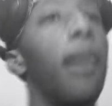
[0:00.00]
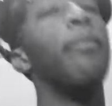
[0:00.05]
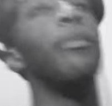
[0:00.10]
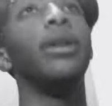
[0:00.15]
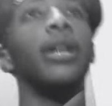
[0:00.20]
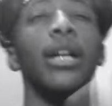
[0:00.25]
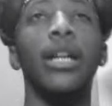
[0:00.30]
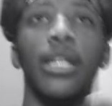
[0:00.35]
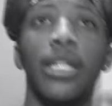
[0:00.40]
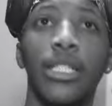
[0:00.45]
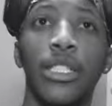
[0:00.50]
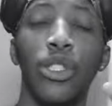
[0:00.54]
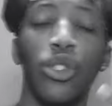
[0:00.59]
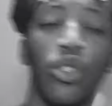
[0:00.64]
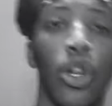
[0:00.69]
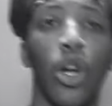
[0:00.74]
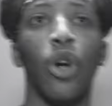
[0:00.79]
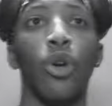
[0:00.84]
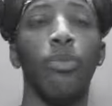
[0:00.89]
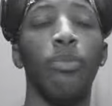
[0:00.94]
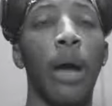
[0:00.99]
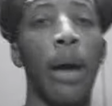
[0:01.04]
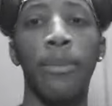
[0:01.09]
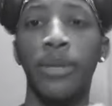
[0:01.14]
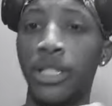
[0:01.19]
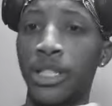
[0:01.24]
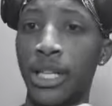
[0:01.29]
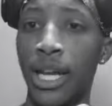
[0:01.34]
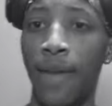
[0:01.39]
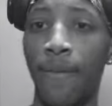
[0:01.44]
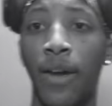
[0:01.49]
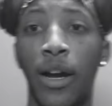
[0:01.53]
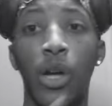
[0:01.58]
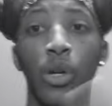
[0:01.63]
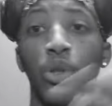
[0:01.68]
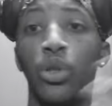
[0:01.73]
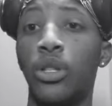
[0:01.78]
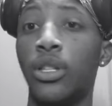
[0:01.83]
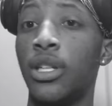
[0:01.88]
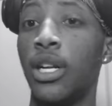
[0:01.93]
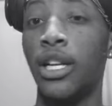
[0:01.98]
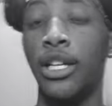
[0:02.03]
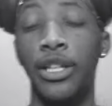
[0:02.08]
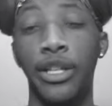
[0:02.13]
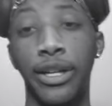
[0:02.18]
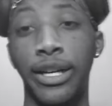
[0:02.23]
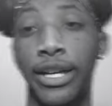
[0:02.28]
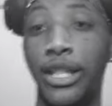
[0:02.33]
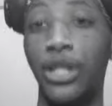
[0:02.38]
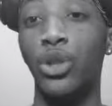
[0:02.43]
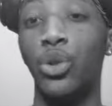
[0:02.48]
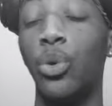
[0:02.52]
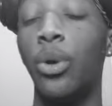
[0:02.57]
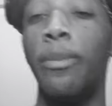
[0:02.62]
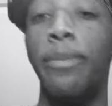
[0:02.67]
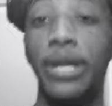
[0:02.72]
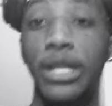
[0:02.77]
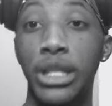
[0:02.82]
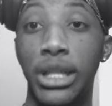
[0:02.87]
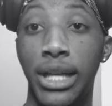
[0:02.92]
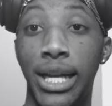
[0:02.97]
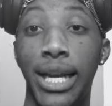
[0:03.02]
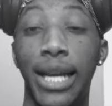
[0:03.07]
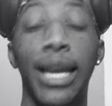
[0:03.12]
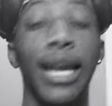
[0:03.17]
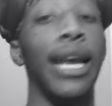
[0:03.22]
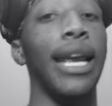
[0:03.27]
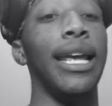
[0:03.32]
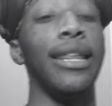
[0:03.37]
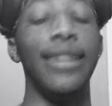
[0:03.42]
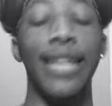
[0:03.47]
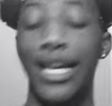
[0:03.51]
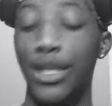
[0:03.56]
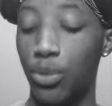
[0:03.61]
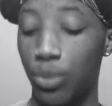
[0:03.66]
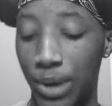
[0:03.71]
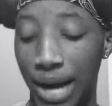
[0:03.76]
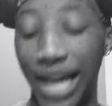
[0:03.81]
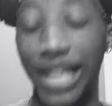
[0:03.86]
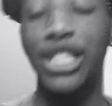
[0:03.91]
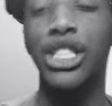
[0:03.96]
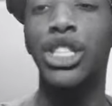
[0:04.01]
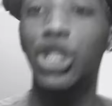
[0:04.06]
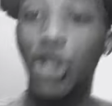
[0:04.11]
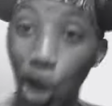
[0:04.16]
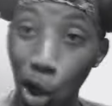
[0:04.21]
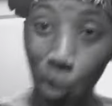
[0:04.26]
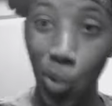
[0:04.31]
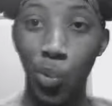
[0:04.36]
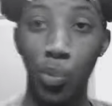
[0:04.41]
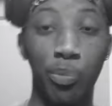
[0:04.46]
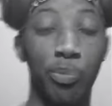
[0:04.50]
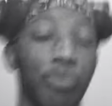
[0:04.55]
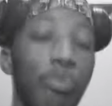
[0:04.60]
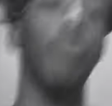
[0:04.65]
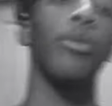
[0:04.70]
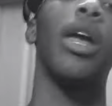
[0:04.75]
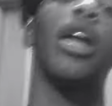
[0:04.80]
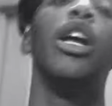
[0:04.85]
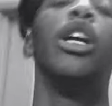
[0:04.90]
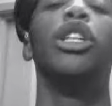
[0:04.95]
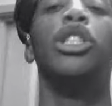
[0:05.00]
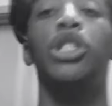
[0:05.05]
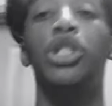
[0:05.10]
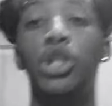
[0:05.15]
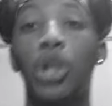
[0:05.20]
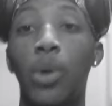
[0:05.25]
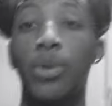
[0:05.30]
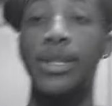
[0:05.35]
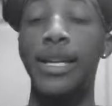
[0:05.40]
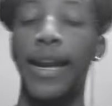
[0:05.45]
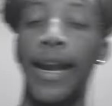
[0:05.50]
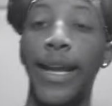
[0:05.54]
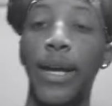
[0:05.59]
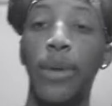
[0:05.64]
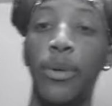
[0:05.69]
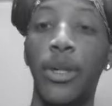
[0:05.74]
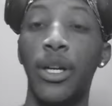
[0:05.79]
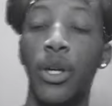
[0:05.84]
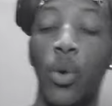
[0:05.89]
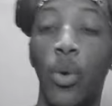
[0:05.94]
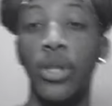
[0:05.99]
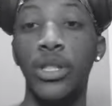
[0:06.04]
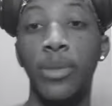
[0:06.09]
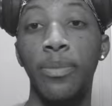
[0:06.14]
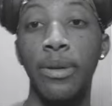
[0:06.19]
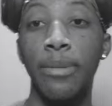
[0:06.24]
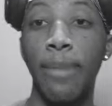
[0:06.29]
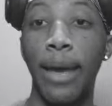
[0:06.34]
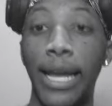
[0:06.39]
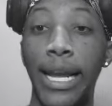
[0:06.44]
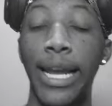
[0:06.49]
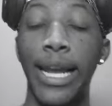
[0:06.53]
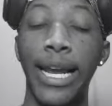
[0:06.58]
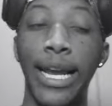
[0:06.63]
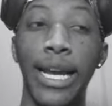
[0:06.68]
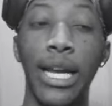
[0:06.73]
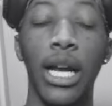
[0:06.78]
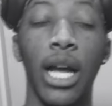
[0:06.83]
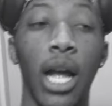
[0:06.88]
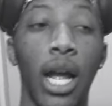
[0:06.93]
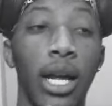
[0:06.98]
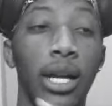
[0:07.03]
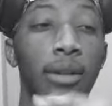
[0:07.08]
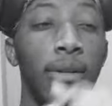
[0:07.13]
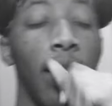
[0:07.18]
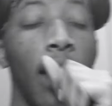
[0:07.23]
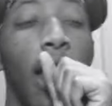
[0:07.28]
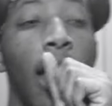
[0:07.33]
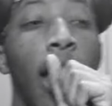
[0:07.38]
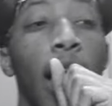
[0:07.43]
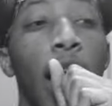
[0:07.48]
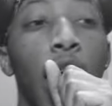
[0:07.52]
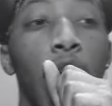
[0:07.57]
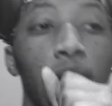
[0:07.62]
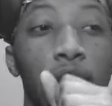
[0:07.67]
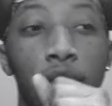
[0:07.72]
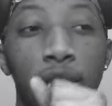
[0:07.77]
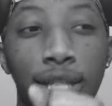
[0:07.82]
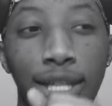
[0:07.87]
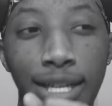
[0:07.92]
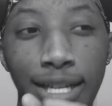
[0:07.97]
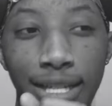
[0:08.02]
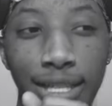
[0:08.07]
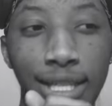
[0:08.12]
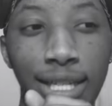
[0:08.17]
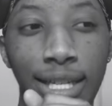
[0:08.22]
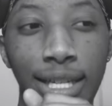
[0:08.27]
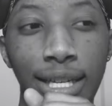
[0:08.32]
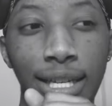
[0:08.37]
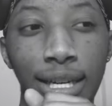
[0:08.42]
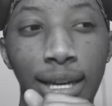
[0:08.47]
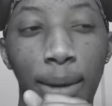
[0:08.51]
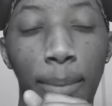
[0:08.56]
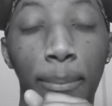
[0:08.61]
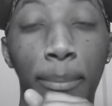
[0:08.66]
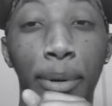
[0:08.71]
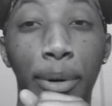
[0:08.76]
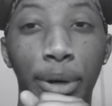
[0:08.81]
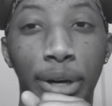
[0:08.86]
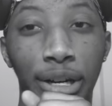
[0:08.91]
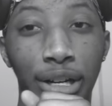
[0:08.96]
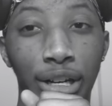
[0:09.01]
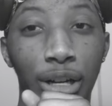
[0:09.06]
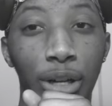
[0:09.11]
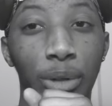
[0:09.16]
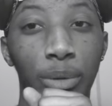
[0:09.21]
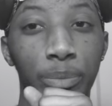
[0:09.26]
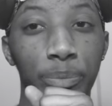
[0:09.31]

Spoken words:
Because you know, I'm a chef. I go to the Culinary Institute of Michigan, and that's what I do. So today, we are going to be making a cheesy burrito.